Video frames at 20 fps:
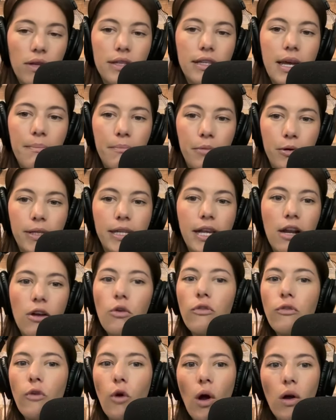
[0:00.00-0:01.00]
the 10%
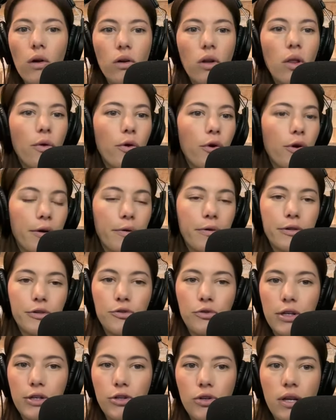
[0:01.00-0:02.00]
overall caloric
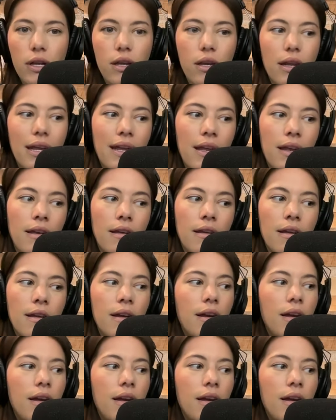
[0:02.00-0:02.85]
restriction in